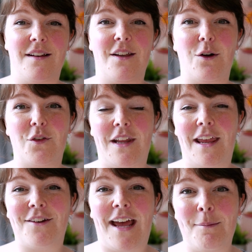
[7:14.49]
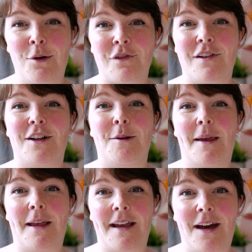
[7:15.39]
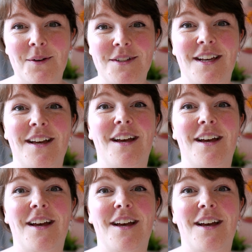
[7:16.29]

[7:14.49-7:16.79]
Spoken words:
if you take your time over it and you make it count,